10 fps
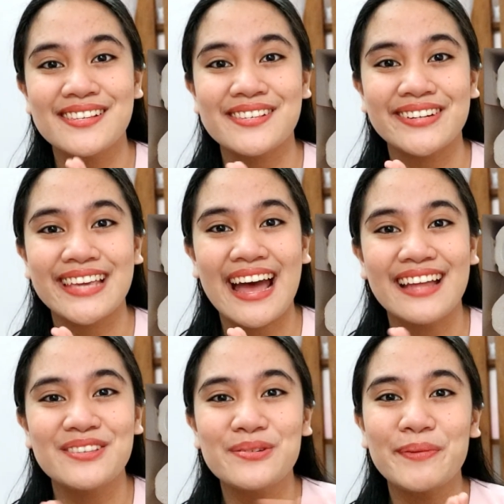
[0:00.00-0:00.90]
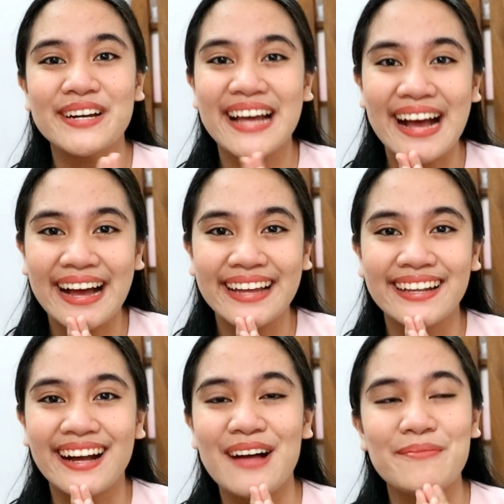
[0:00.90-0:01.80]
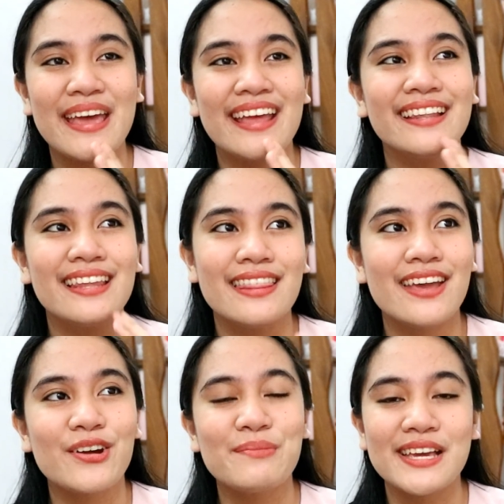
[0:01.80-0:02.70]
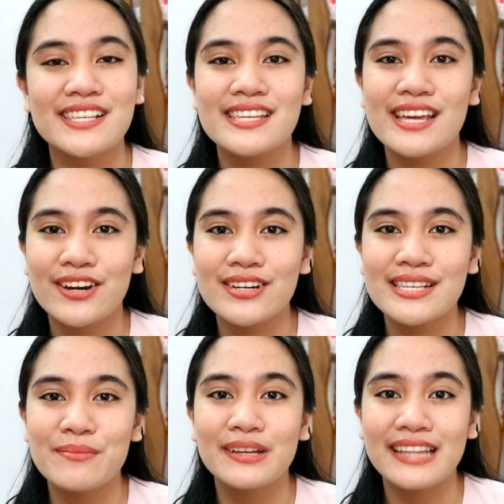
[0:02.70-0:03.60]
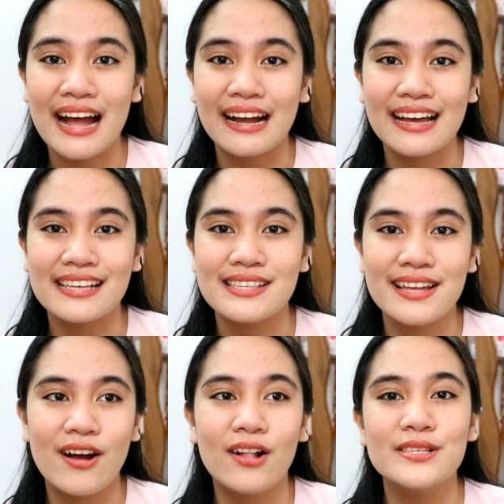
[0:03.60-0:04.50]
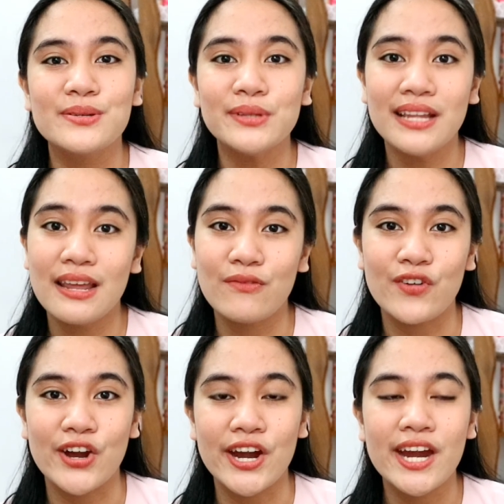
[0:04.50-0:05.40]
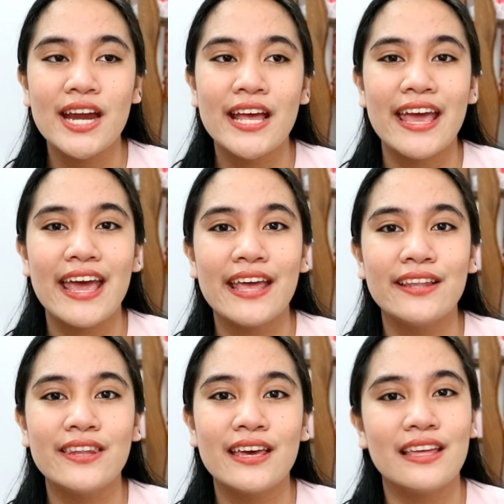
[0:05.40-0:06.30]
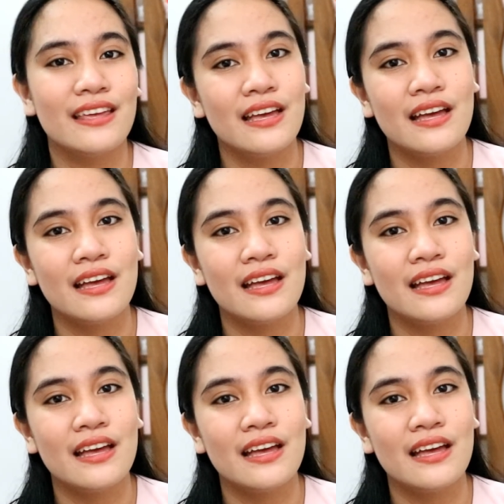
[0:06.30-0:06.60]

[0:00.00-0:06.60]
So yan, super nakakatakam. And they are based here sa Batangas. They also deliver. And